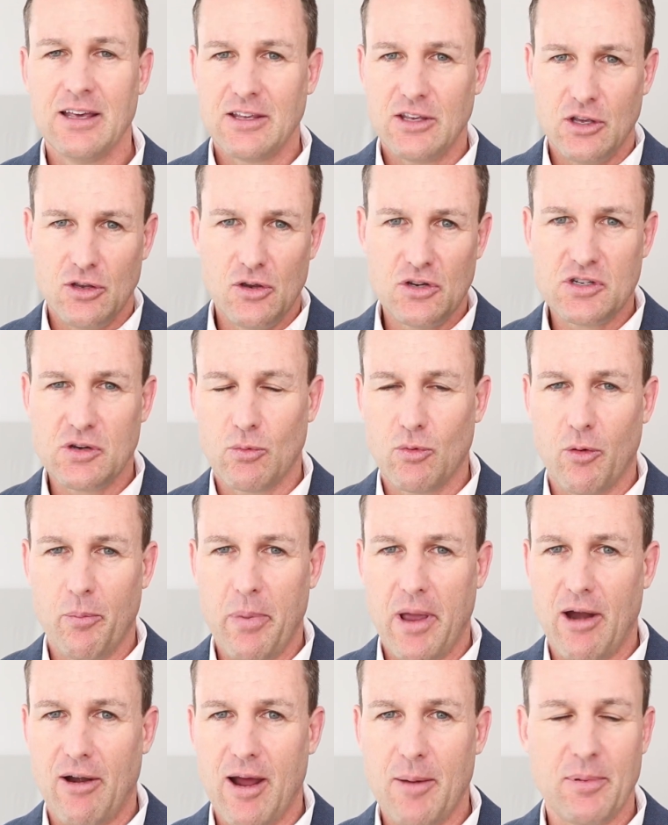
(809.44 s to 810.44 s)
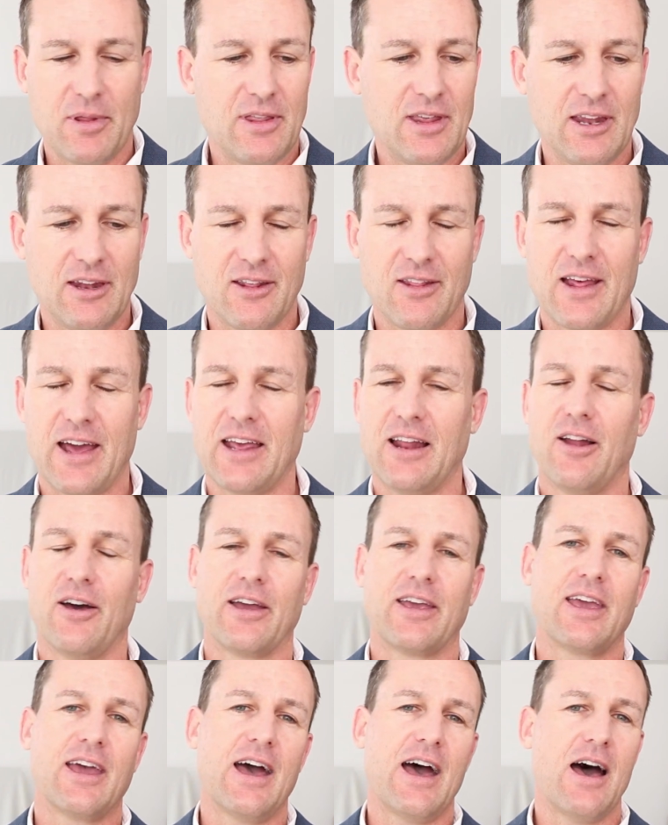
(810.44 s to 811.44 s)
You usually will pair up at the end of the day. You're
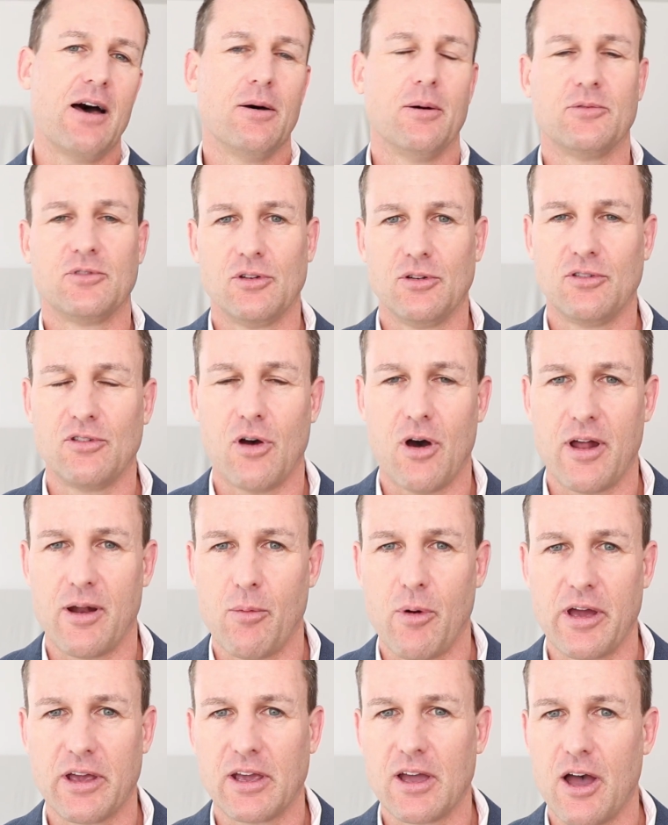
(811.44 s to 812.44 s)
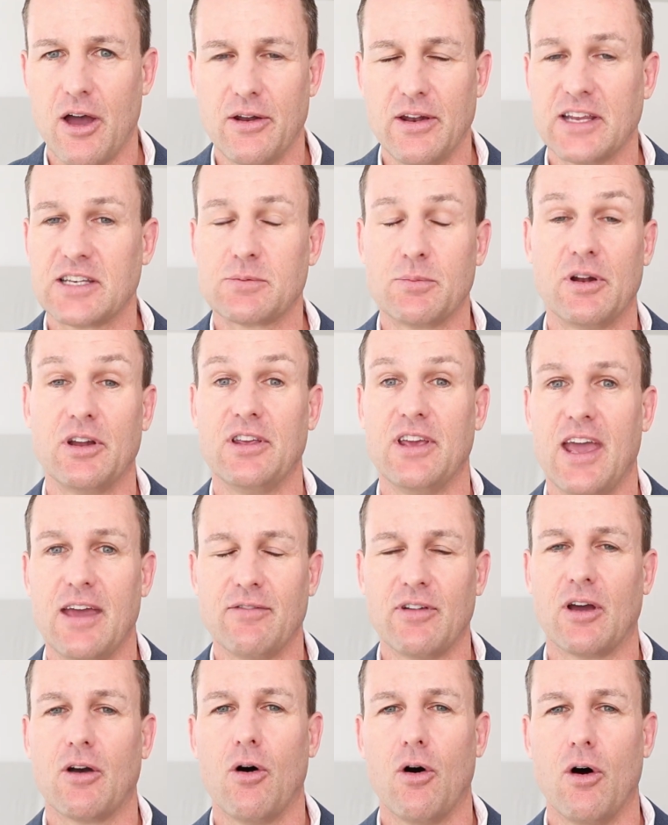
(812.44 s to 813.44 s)
like, ah, I'm too tired, I won't go. Next minute, you
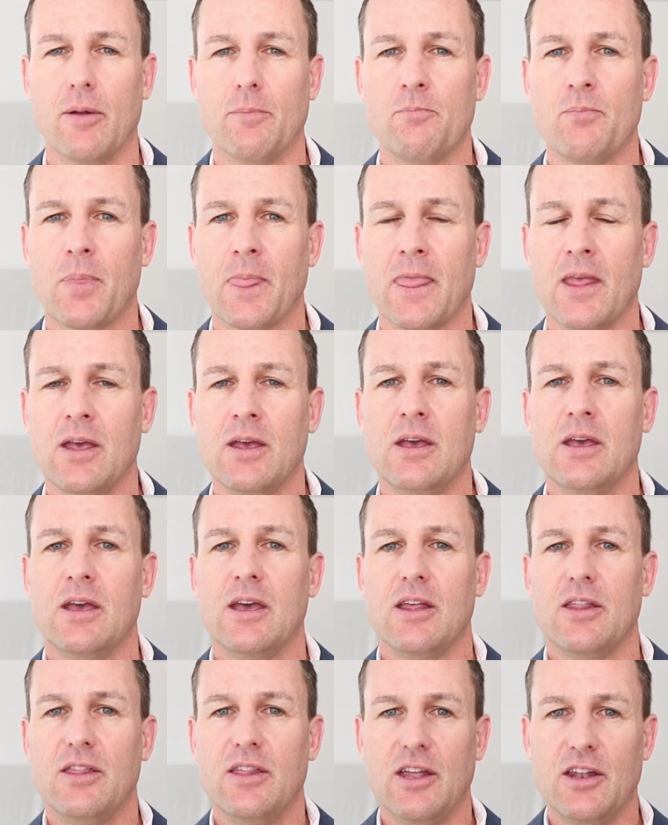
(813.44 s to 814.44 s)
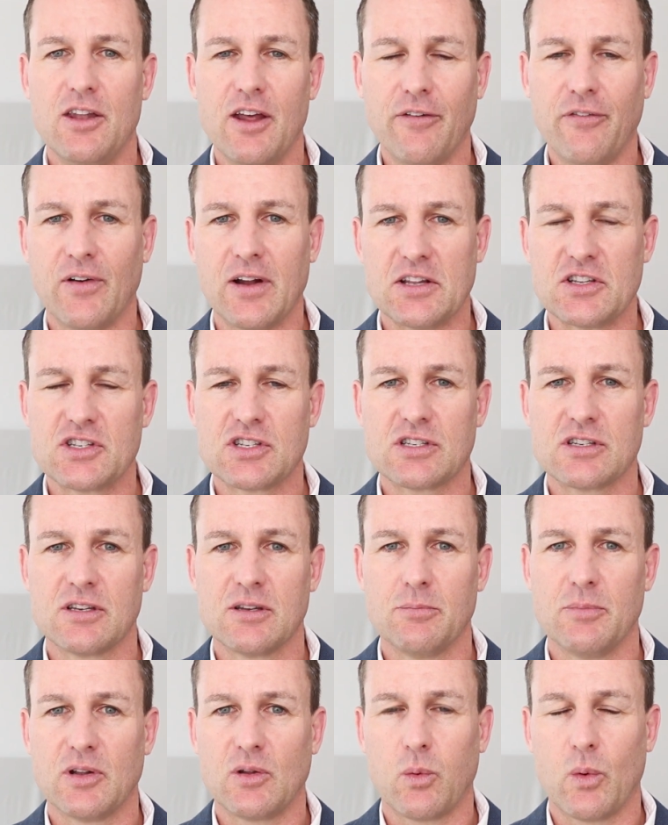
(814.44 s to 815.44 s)
haven't gone. The difference
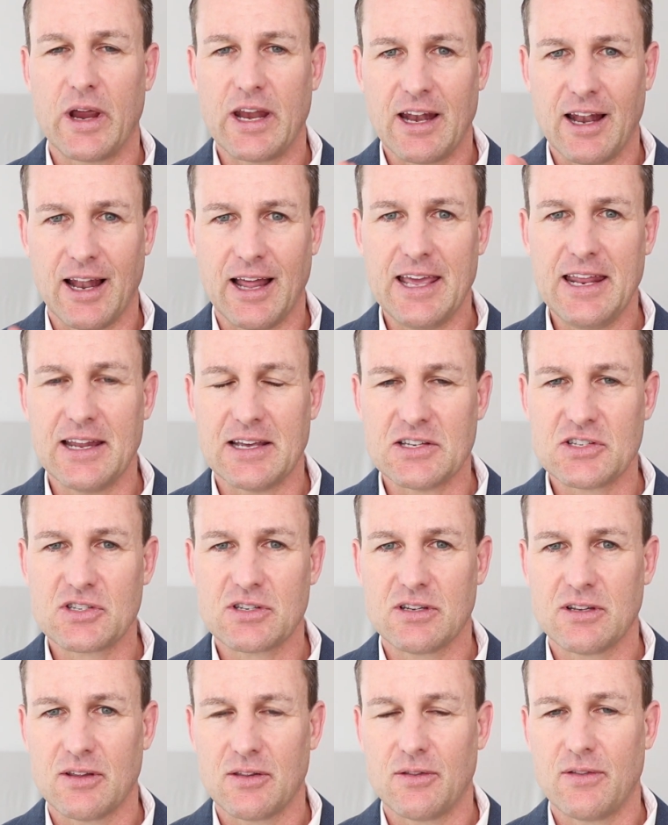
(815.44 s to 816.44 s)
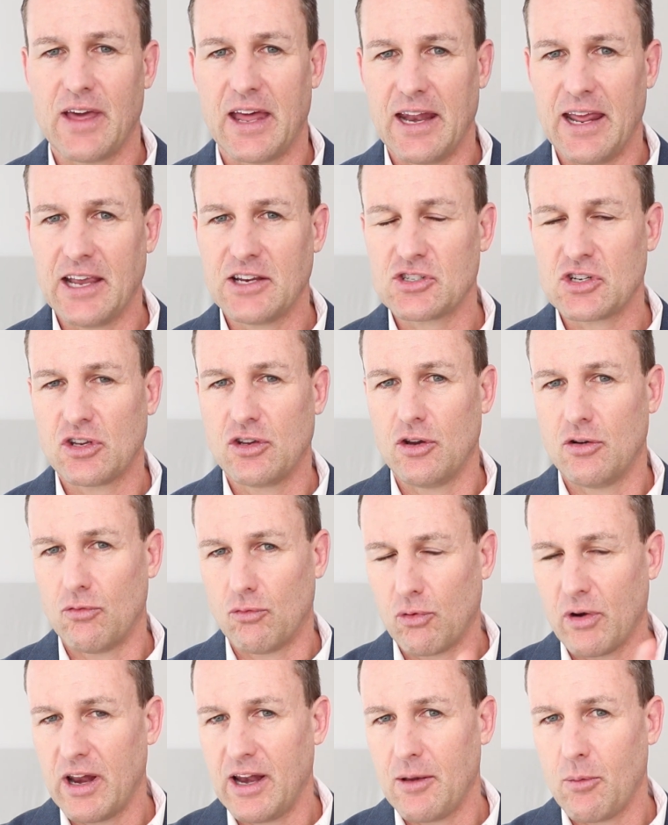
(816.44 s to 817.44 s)
between leaders that execute
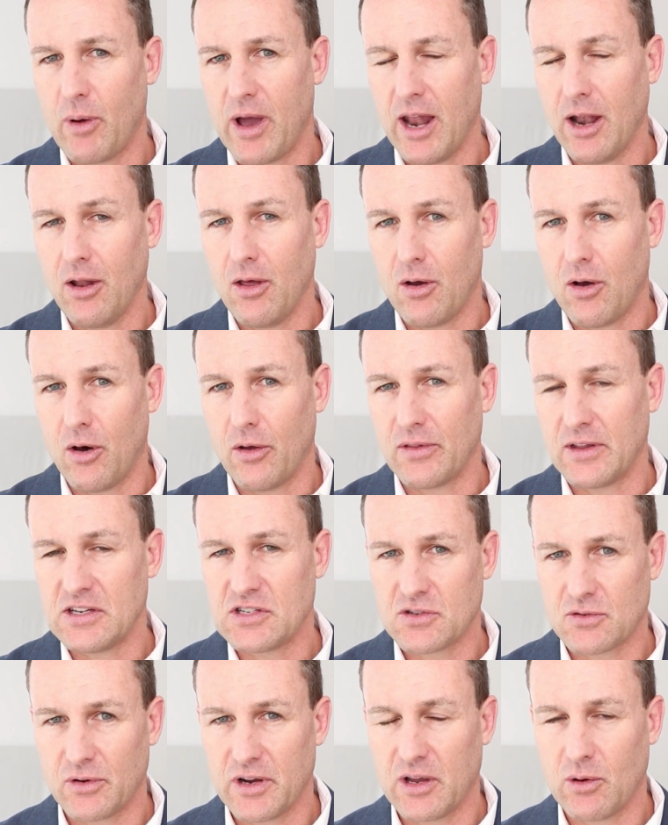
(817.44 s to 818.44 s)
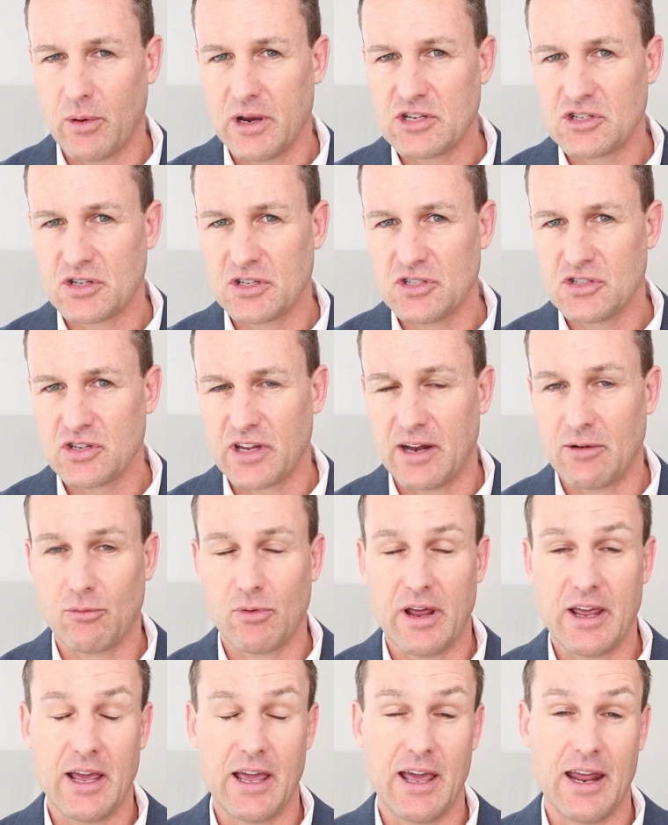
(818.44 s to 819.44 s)
really well on these three questions
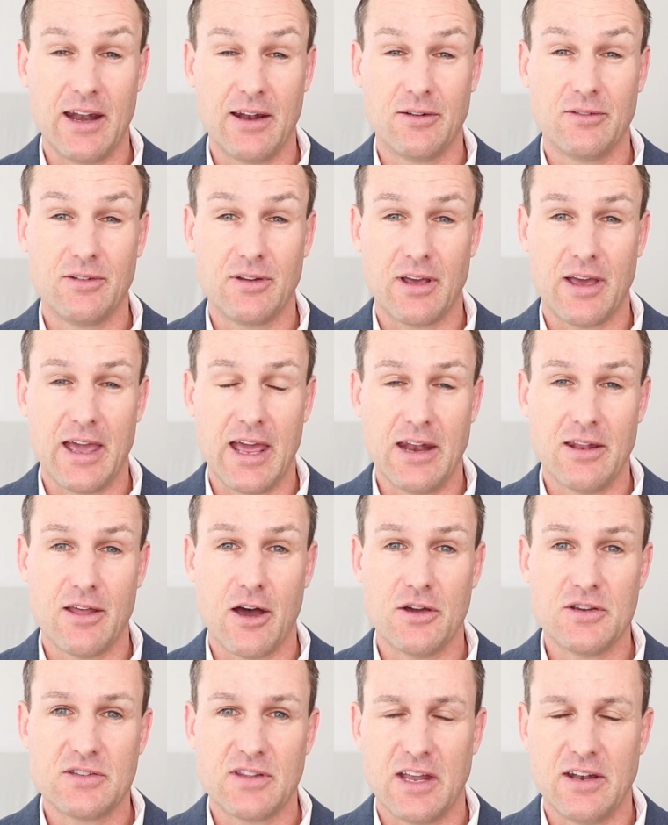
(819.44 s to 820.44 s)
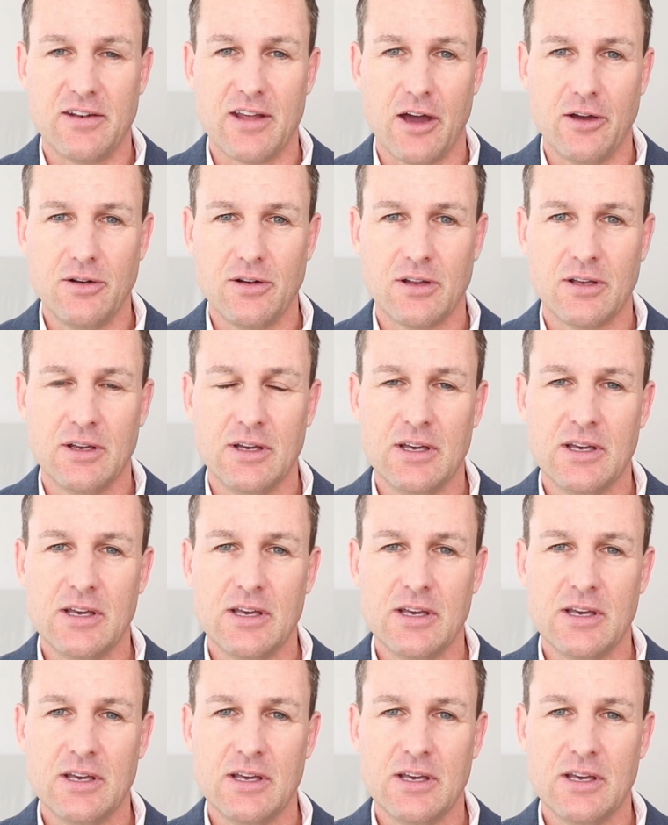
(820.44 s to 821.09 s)
and, and, and those that don't